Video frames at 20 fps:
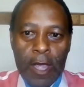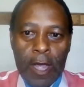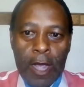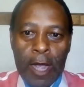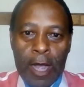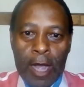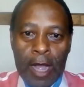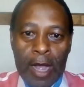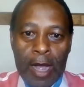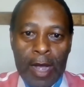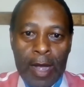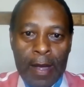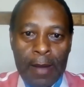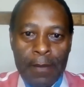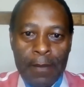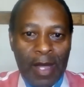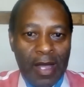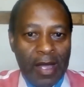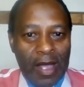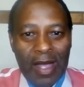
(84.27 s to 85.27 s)

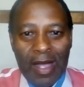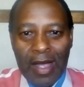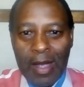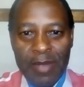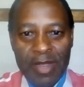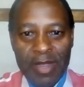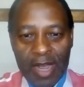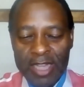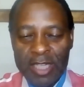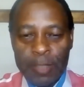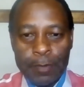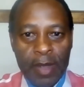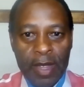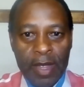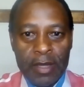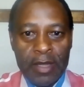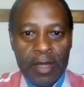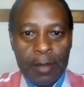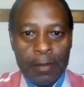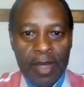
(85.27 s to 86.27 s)
I
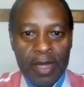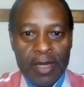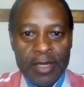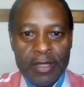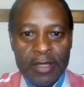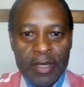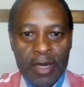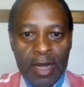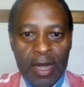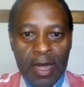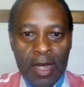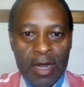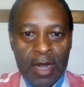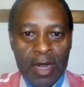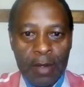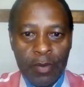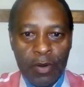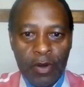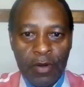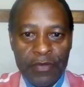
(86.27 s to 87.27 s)
spent the past
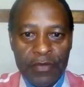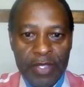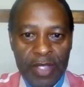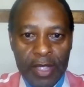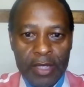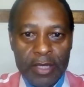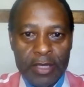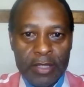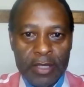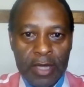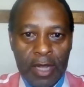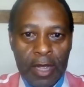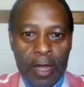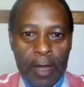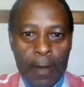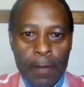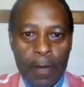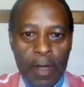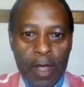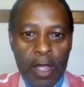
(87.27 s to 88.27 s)
couple of years,
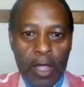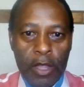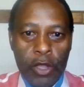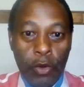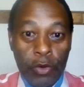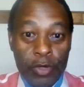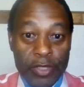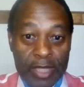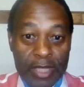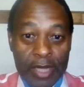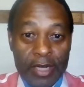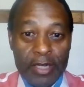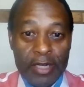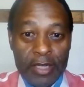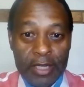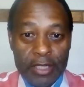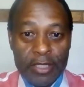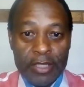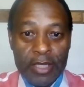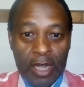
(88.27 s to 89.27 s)
studying
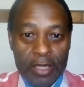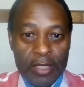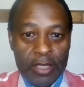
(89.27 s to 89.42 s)
this